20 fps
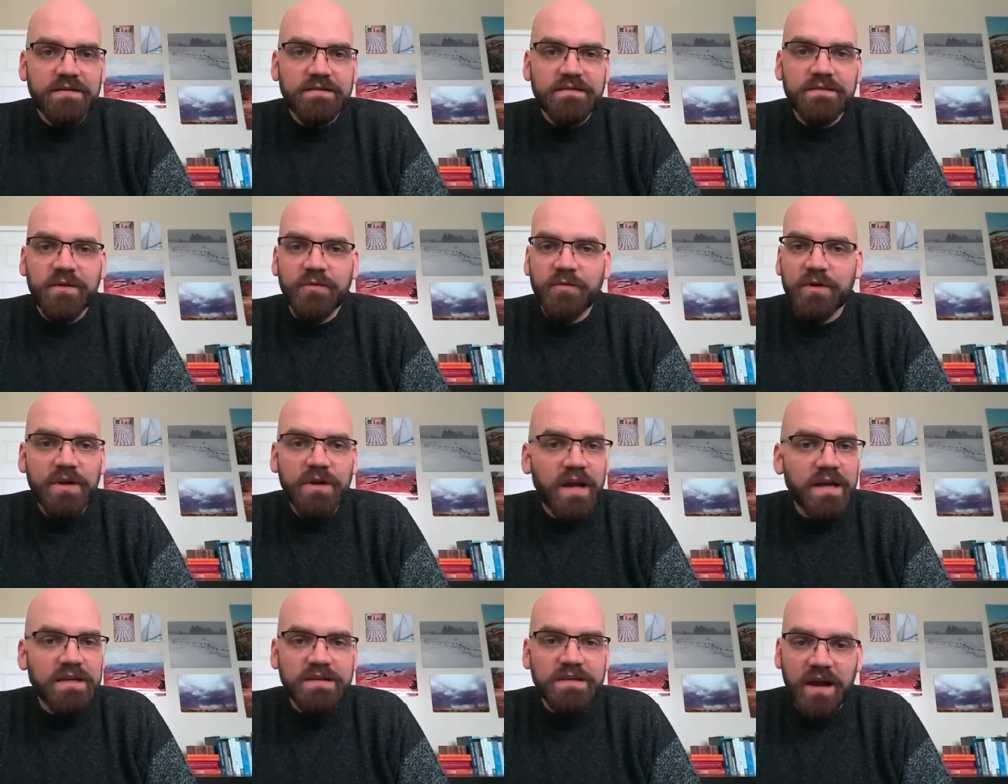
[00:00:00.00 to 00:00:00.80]
No, we're
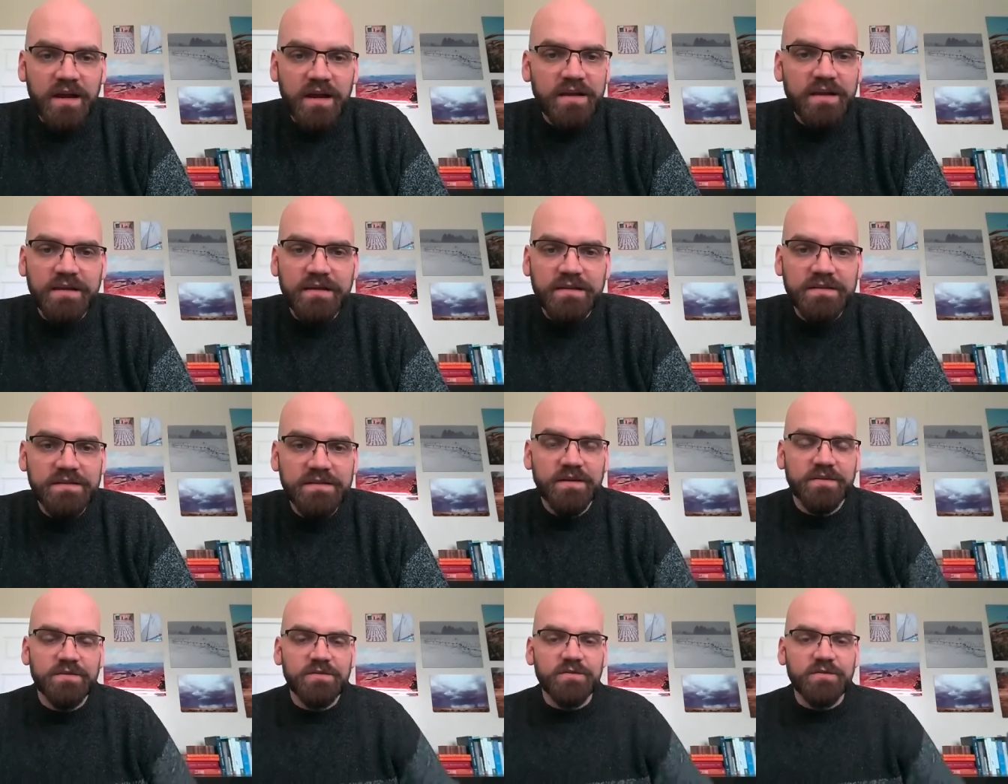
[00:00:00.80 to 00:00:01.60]
not talking
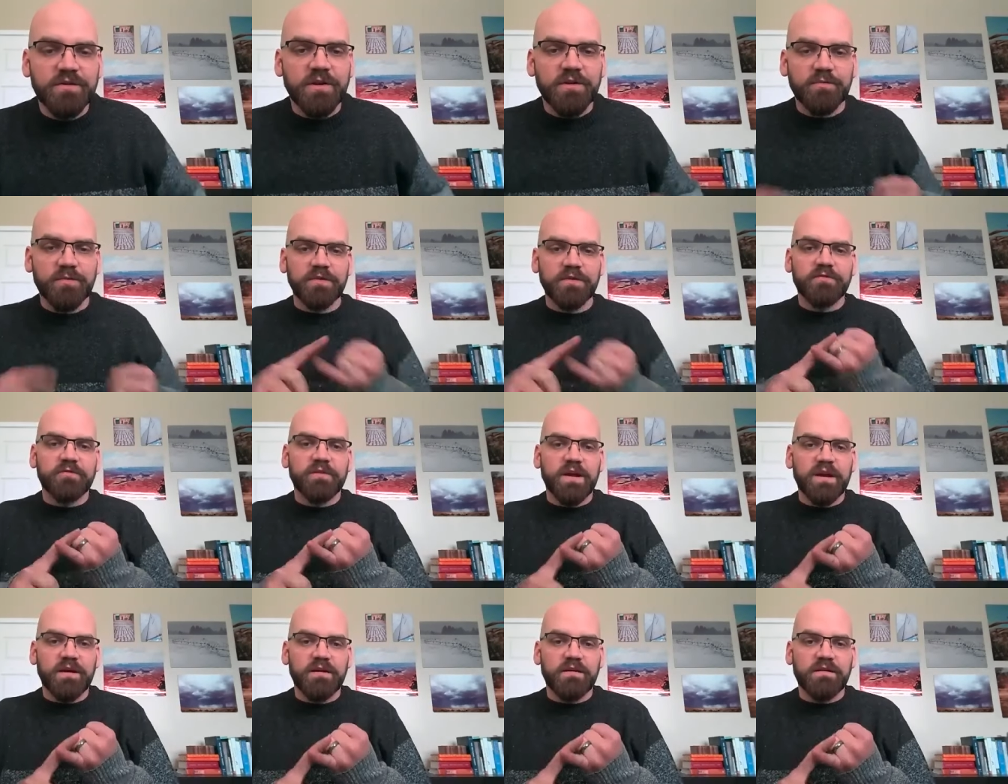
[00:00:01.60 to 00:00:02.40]
until you can be
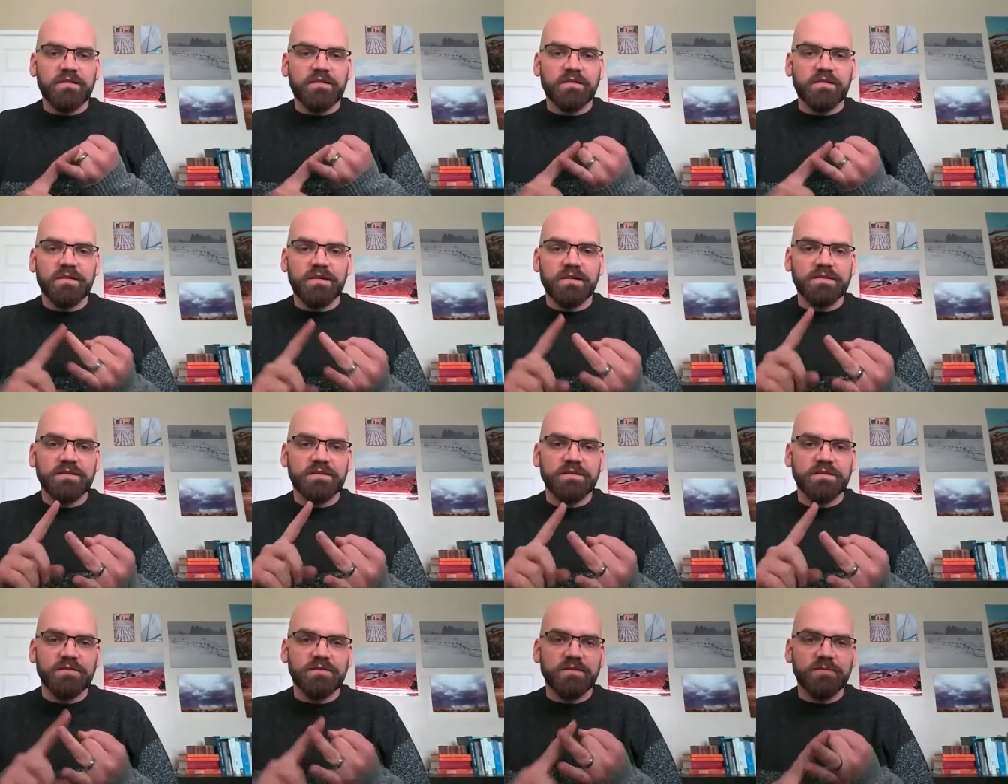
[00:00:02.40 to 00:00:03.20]
fair,
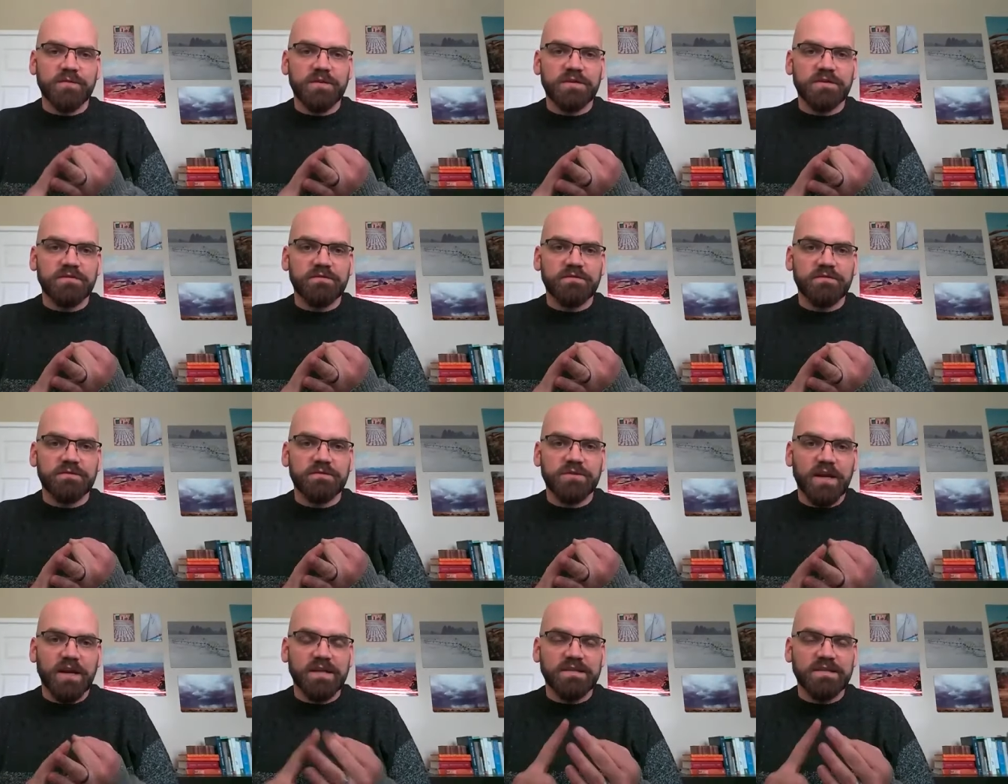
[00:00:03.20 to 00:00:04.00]
until you can be
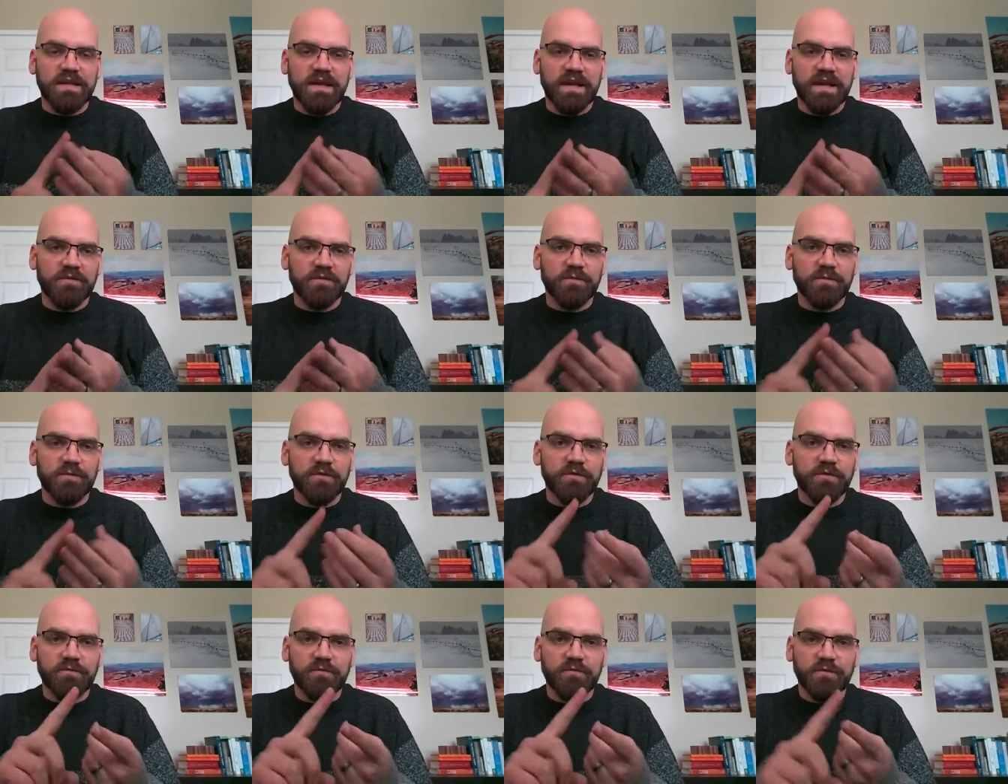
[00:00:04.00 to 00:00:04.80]
just,
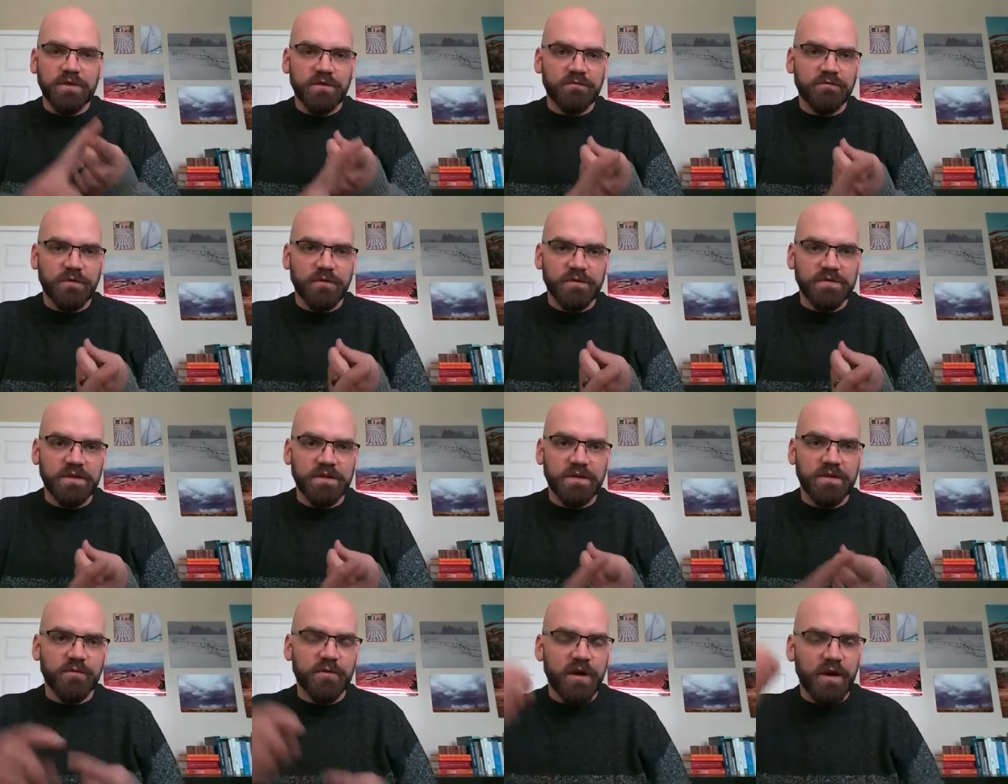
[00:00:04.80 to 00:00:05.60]
equitable. We can focus
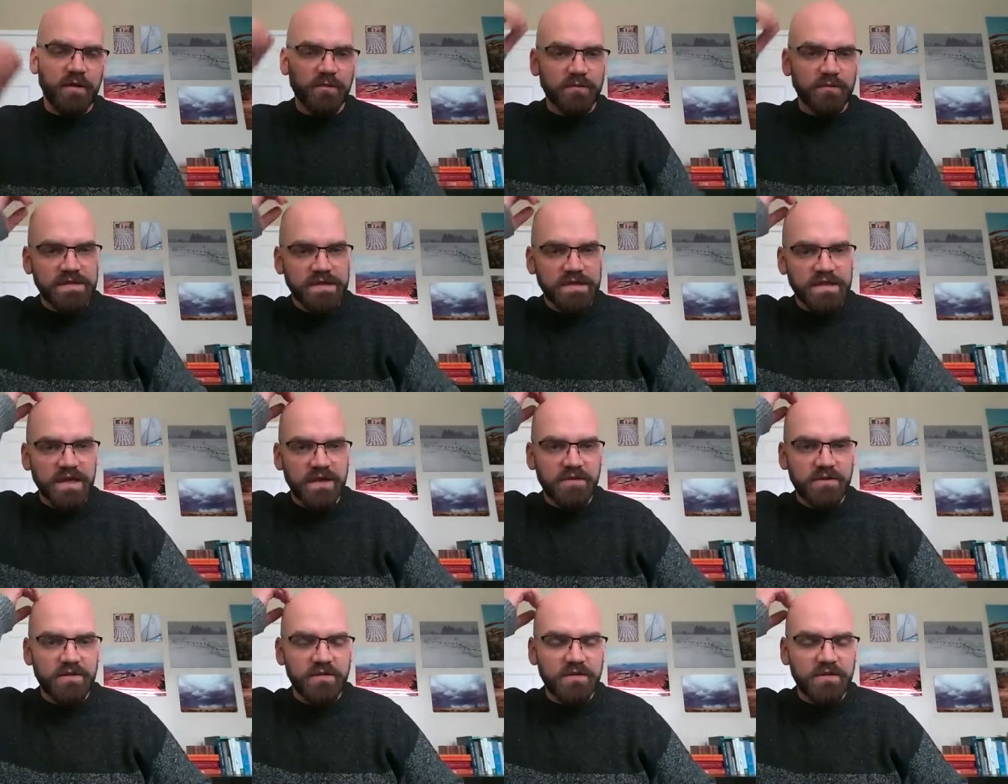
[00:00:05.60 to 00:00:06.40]
on the problem
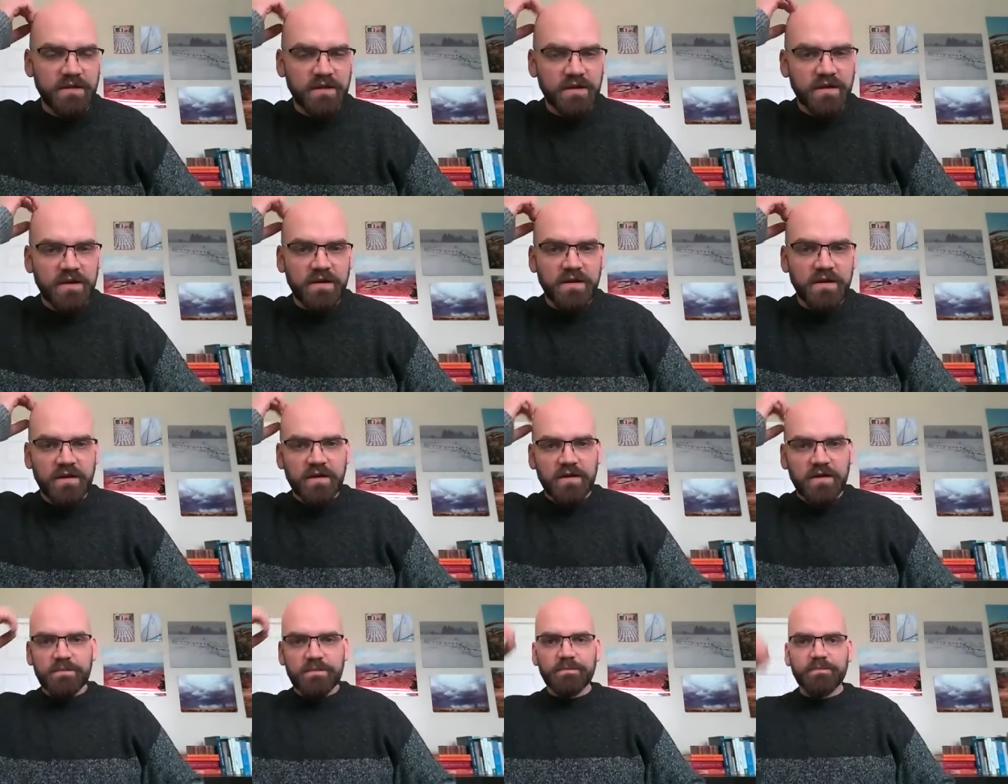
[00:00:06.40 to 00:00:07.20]
together.
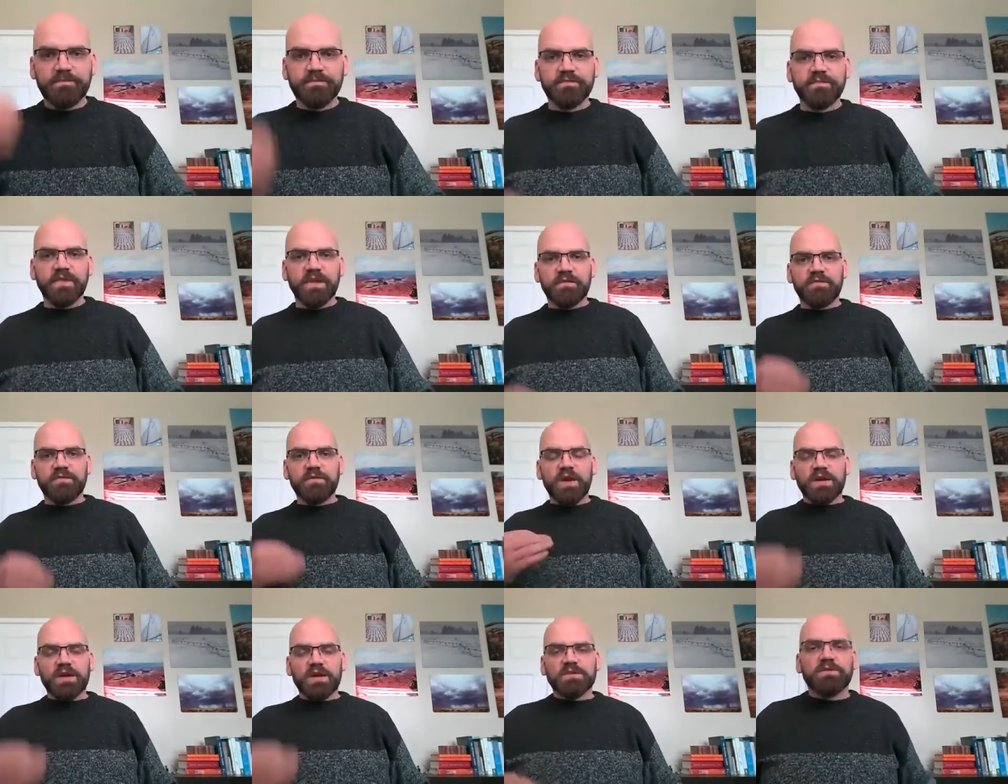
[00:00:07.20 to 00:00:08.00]
If you
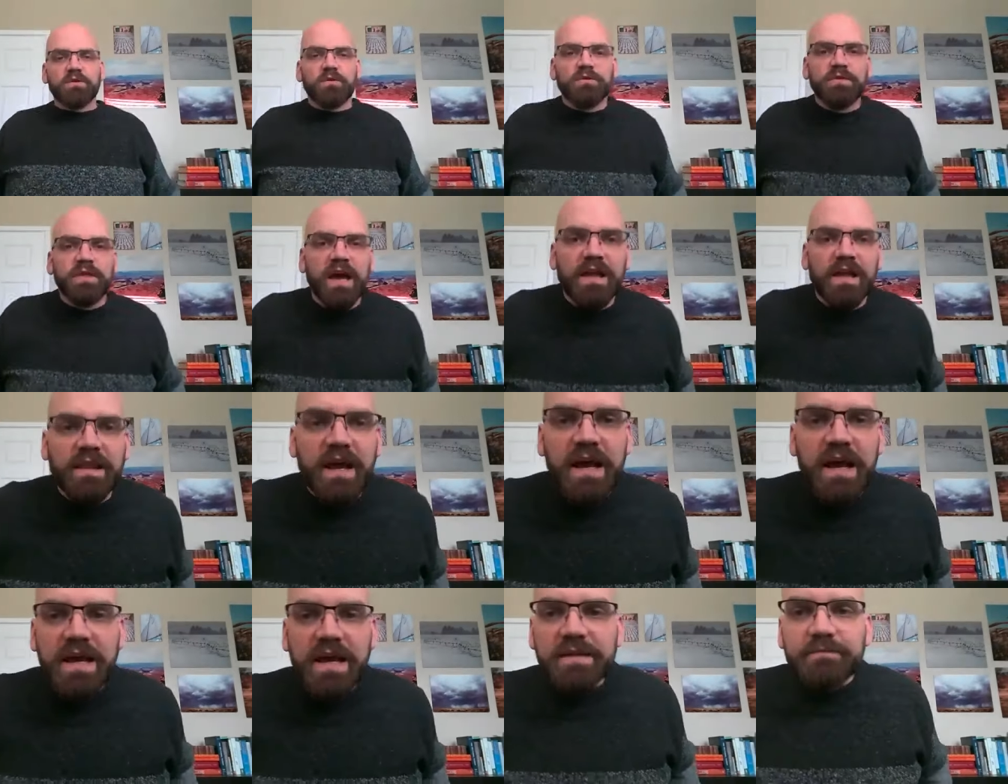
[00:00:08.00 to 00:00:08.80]
actually hold that
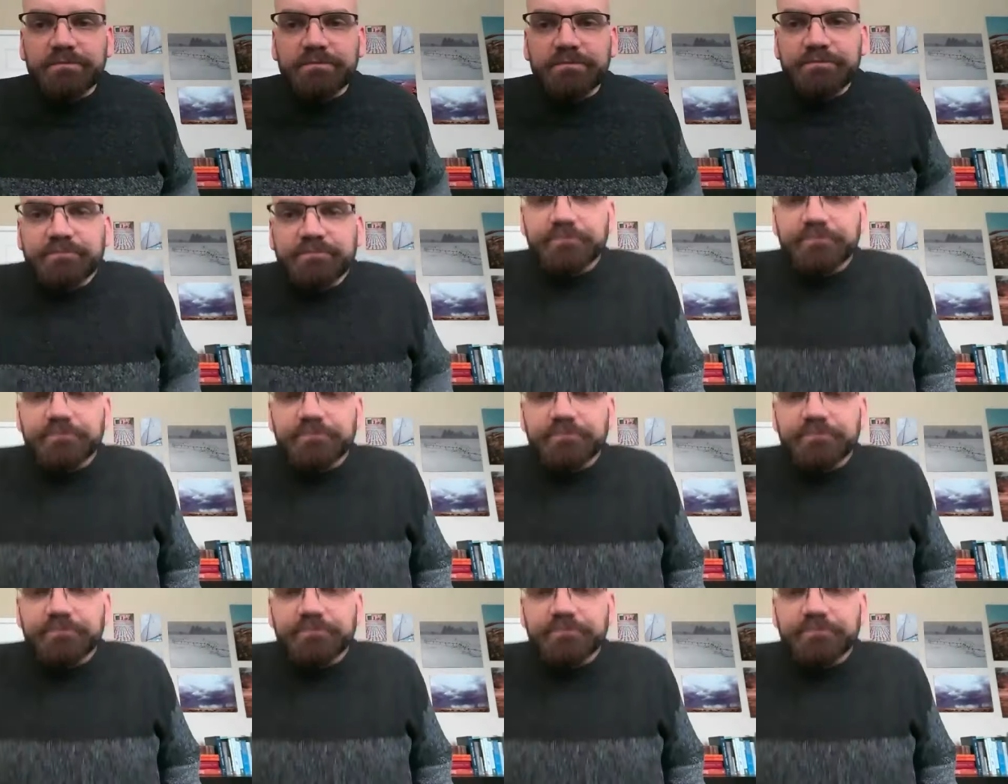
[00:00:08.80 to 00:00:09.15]
line,